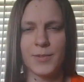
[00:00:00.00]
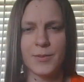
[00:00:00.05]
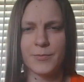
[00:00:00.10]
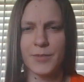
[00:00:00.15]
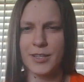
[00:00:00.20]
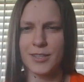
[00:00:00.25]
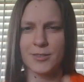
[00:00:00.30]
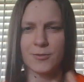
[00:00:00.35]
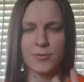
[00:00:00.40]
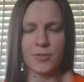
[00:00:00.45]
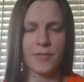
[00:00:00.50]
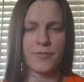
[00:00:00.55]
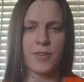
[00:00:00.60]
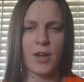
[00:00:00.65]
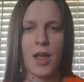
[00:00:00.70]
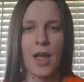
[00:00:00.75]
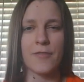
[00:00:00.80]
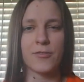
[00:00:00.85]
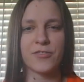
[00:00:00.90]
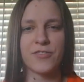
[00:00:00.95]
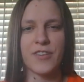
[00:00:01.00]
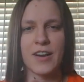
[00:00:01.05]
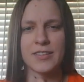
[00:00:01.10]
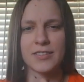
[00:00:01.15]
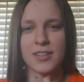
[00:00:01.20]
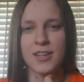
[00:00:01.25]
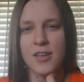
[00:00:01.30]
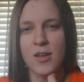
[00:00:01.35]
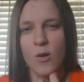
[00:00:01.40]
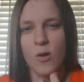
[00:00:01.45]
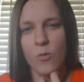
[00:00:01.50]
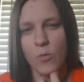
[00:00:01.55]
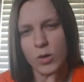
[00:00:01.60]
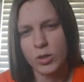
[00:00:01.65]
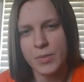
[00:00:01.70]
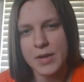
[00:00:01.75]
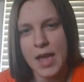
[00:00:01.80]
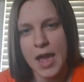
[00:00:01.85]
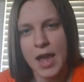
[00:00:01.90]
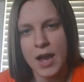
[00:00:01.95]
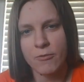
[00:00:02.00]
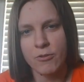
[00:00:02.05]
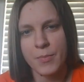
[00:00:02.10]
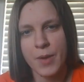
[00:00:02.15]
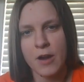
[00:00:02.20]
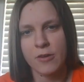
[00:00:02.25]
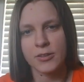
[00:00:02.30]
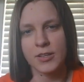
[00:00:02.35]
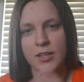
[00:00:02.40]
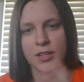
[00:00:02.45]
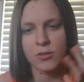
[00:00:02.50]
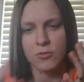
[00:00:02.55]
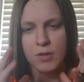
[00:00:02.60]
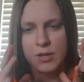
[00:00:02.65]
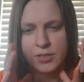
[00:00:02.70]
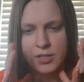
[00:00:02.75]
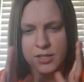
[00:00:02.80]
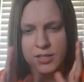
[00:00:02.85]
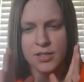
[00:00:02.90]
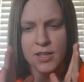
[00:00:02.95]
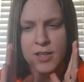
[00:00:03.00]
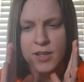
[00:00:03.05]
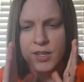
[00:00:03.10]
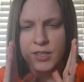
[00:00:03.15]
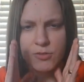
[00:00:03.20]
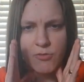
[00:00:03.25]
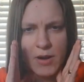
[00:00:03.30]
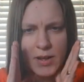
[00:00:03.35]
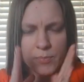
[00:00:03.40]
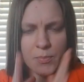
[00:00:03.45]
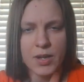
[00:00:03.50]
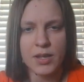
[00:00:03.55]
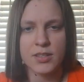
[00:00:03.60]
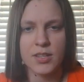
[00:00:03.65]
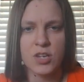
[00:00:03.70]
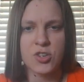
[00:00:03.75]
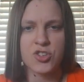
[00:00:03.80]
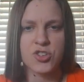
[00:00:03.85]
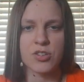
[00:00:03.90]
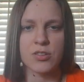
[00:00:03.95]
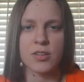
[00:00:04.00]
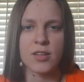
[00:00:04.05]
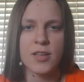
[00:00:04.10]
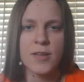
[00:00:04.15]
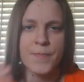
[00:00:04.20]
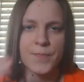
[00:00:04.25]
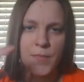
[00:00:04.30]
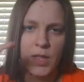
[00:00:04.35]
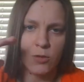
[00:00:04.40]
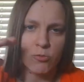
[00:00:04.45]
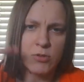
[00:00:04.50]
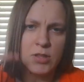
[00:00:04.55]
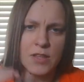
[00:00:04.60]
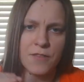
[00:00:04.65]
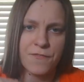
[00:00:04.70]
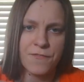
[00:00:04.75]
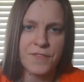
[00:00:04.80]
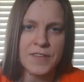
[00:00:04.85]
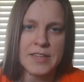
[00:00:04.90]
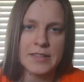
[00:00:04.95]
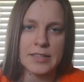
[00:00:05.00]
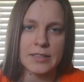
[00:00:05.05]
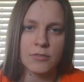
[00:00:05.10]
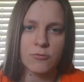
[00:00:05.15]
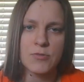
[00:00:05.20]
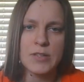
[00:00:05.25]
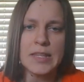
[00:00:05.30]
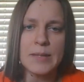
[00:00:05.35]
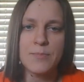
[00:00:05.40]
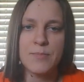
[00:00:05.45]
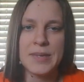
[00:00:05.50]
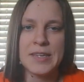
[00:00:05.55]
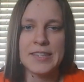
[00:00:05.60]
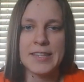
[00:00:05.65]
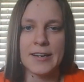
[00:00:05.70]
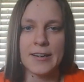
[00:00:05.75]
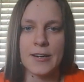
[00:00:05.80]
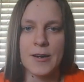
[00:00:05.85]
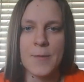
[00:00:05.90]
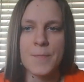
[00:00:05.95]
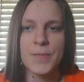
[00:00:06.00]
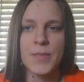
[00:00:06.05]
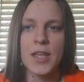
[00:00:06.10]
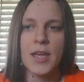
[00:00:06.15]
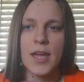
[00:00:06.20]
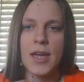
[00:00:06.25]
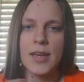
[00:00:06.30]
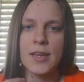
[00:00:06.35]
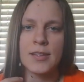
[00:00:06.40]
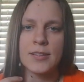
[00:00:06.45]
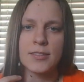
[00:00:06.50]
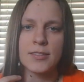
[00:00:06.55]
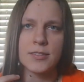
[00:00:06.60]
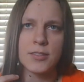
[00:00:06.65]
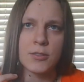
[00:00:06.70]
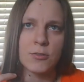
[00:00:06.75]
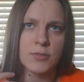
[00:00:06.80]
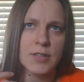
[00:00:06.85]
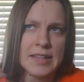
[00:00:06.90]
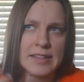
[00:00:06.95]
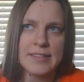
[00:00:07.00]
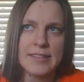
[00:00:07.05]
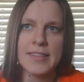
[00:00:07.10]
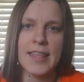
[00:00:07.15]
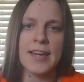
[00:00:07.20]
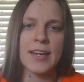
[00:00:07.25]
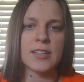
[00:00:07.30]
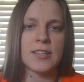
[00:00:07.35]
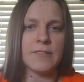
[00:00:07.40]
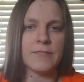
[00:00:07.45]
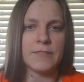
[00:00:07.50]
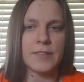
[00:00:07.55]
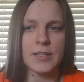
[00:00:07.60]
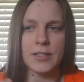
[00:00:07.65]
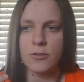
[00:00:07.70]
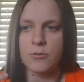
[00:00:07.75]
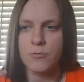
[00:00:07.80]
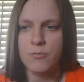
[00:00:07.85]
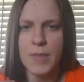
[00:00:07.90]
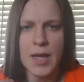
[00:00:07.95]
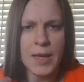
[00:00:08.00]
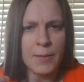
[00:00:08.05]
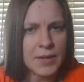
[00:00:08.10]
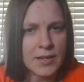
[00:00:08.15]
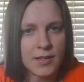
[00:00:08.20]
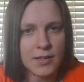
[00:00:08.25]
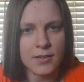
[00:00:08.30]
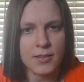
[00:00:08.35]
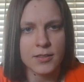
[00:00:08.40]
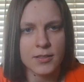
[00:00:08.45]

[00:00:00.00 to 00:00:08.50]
like, no, I have to find what to be angry about, like, you know, and then direct my attention and really feel it, really be there. And, you know, get negative, like, you know, maybe